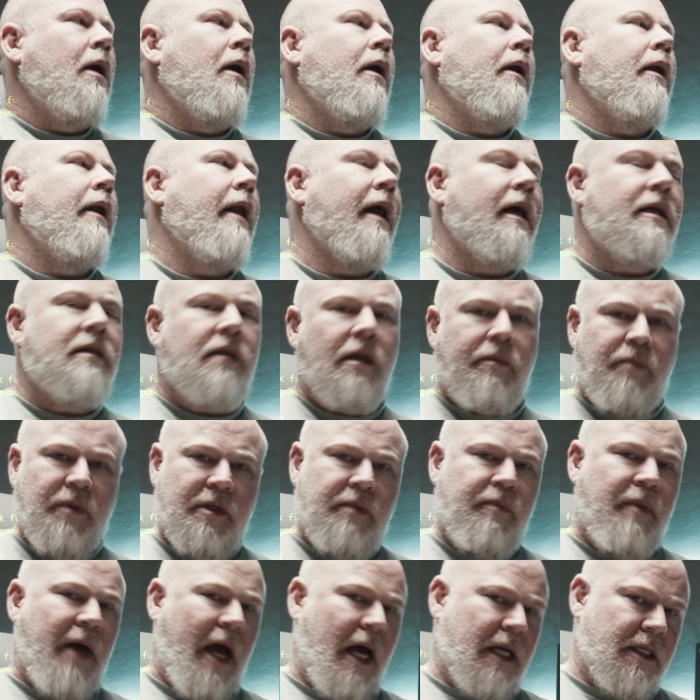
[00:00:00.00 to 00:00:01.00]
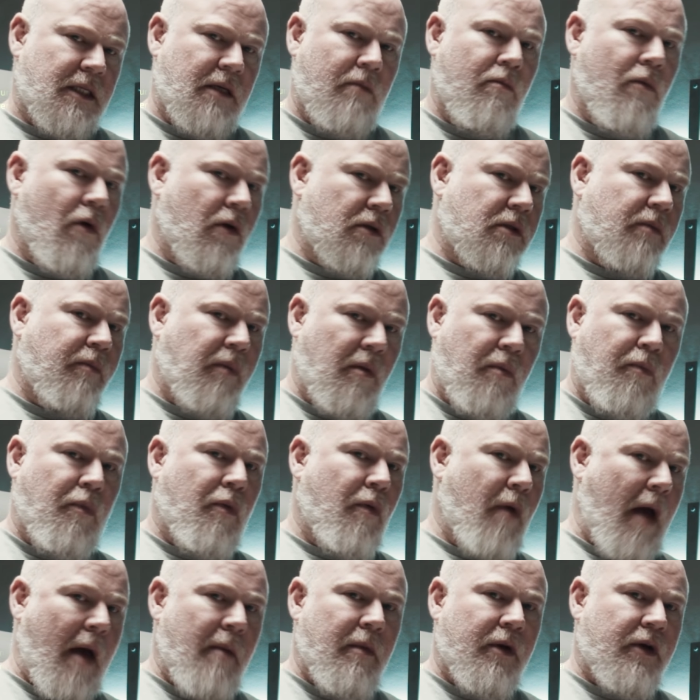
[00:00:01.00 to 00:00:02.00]
Next up is passing multiple
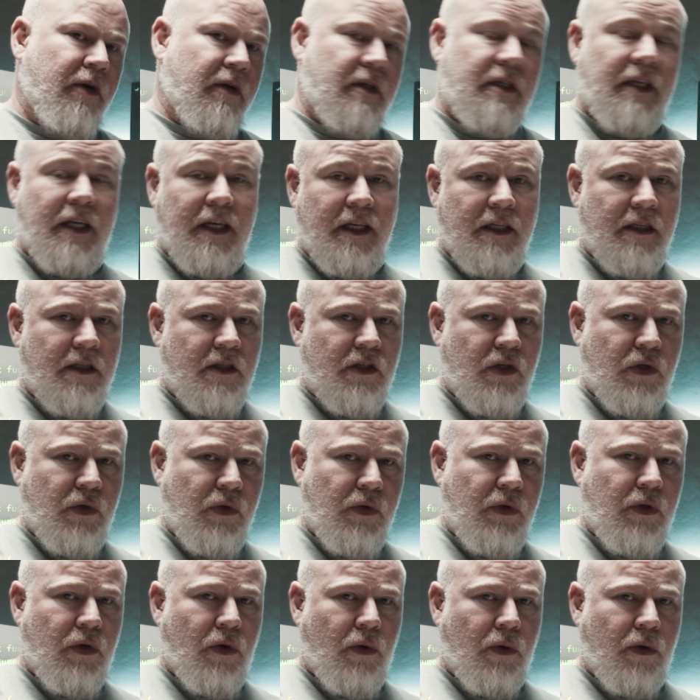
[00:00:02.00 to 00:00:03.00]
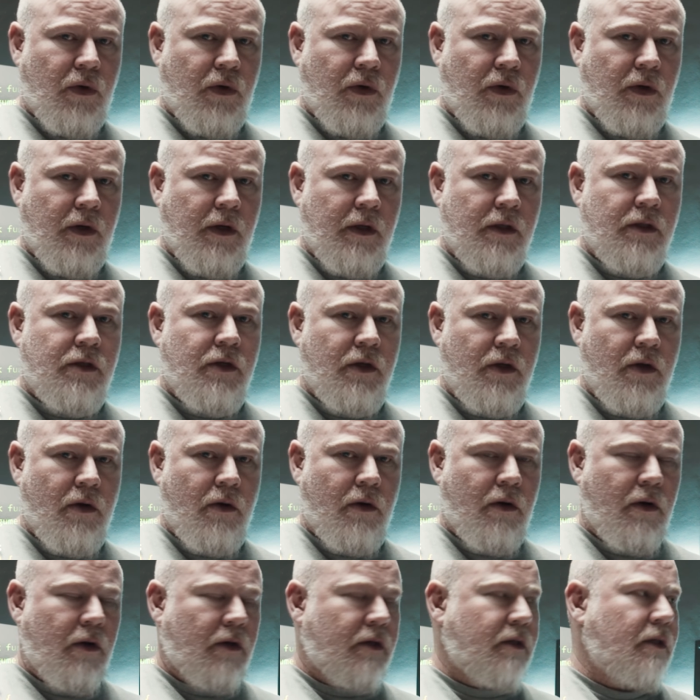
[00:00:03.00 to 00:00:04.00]
parameters into your
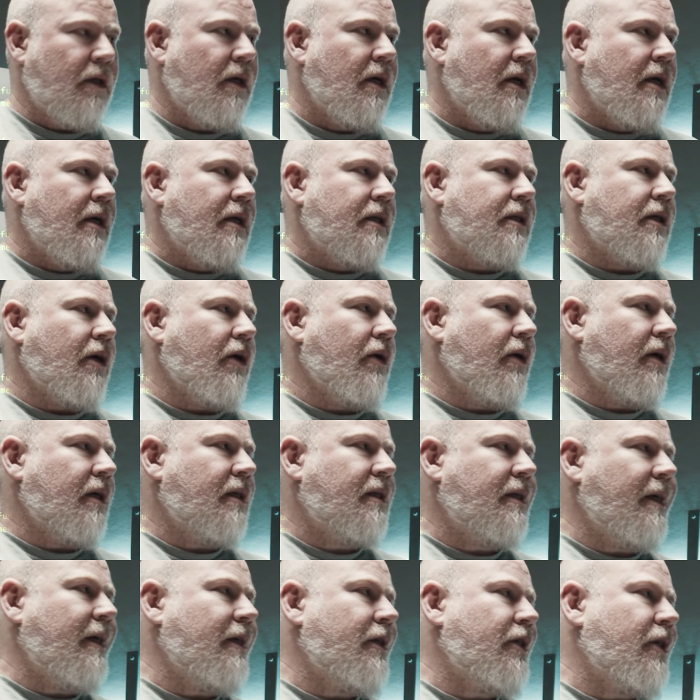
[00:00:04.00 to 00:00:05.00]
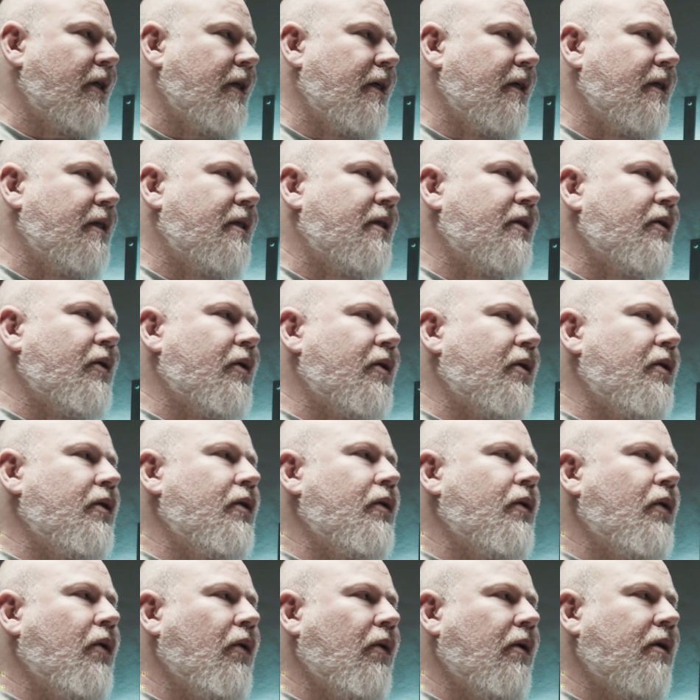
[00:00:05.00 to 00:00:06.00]
hooks. So essentially, certain
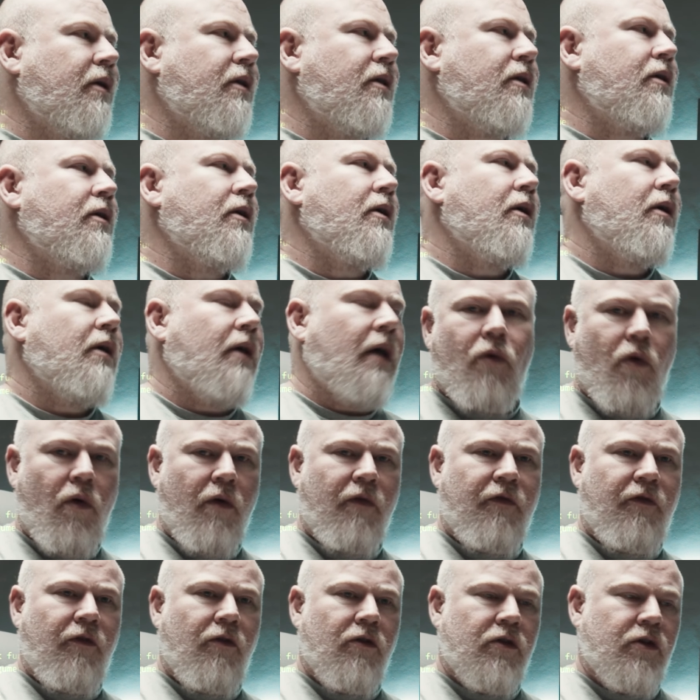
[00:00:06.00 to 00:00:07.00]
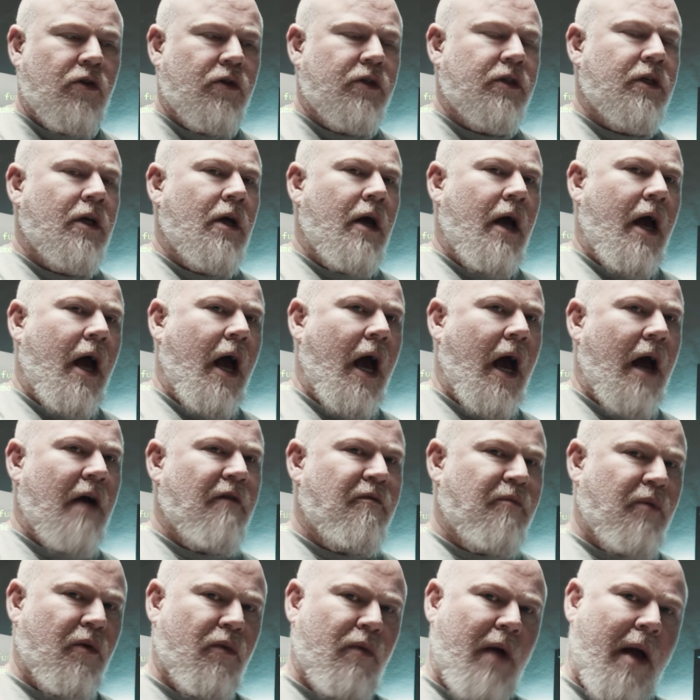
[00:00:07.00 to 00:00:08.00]
hooks or filters
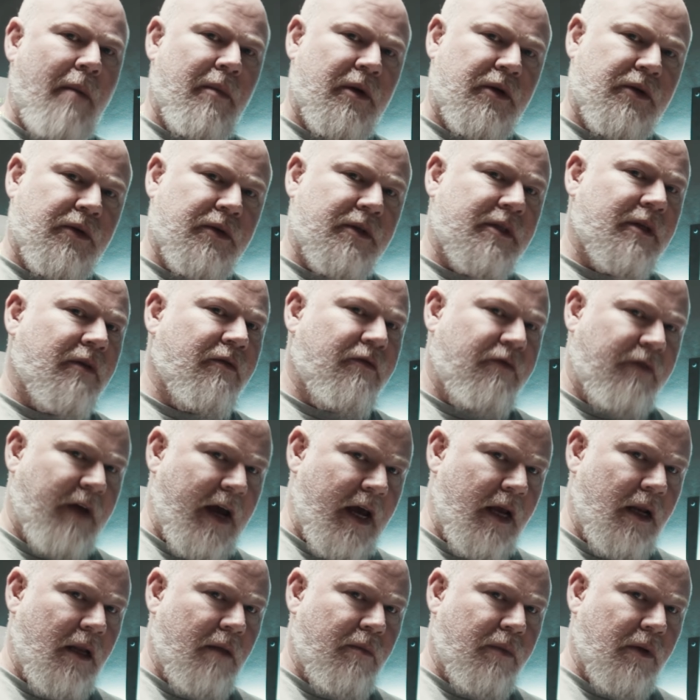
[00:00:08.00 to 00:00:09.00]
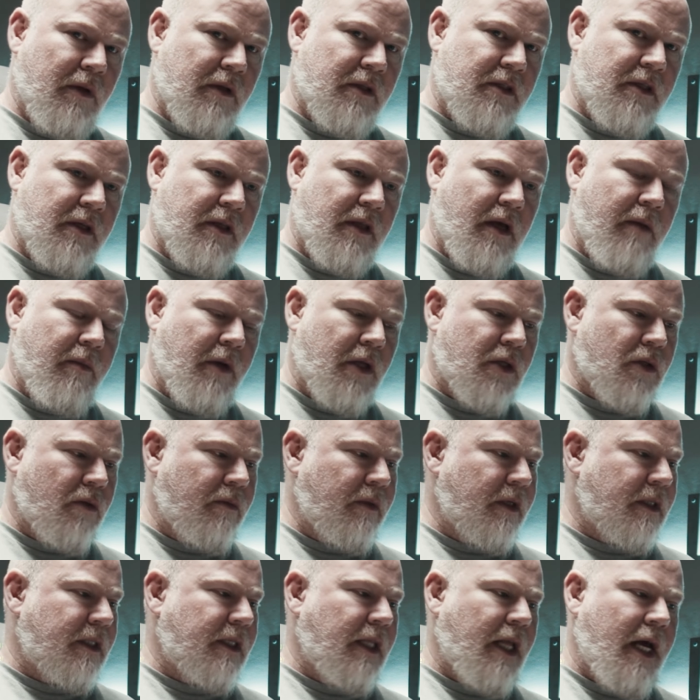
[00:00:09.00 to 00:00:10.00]
have parameters available to them. And it's
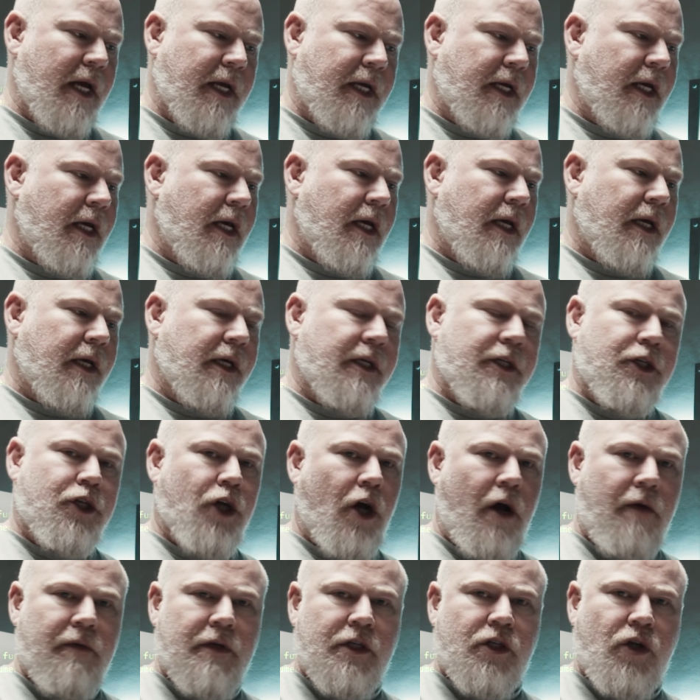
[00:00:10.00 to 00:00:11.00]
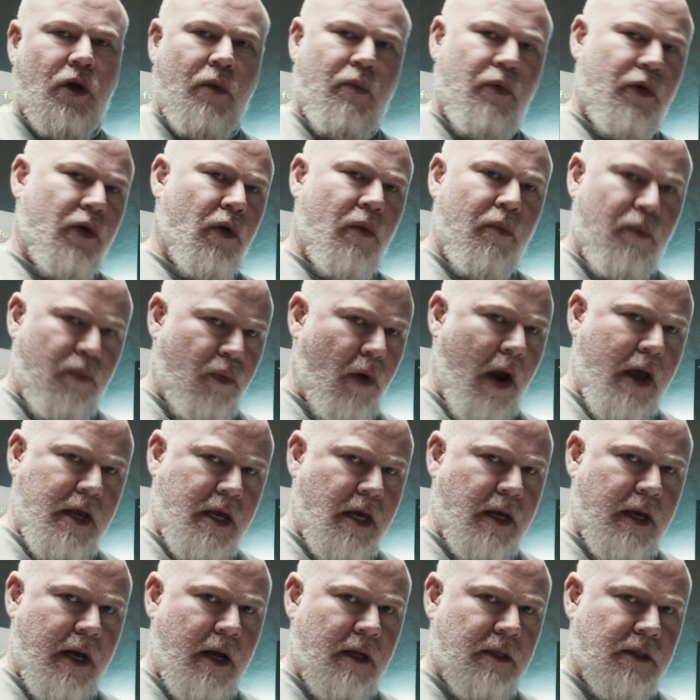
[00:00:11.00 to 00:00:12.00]
almost like in JavaScript when you're
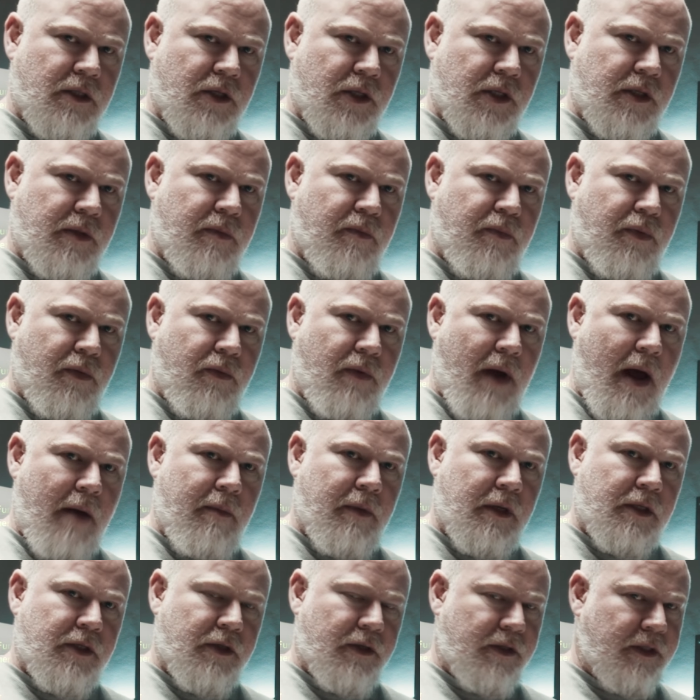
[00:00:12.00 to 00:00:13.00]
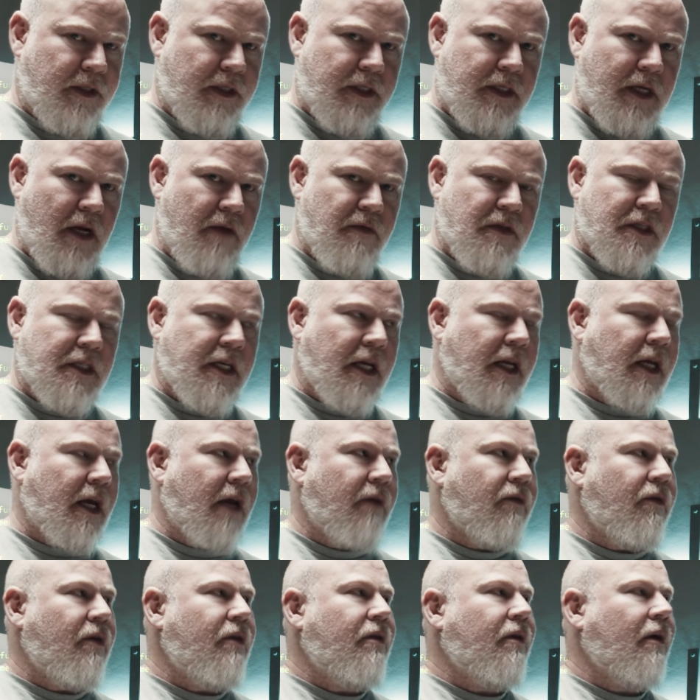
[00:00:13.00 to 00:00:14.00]
breaking out certain parameters instead of just getting
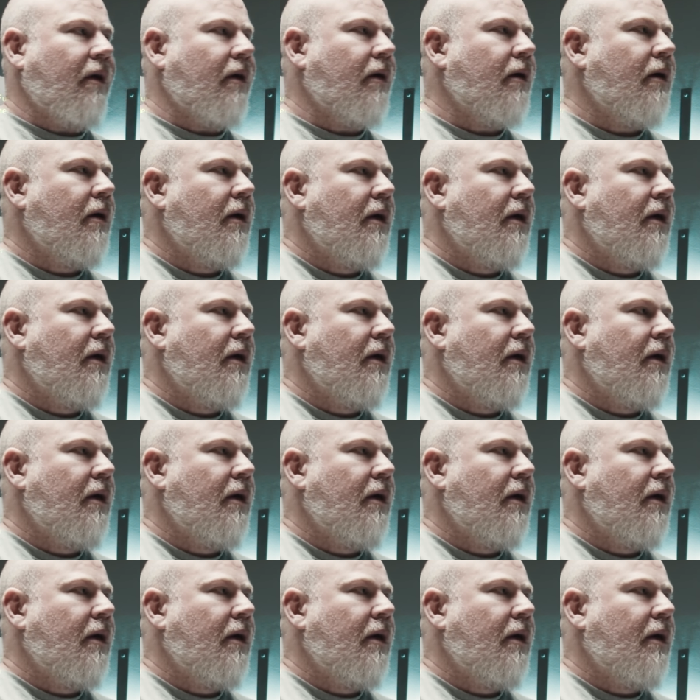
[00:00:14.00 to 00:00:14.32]
everything.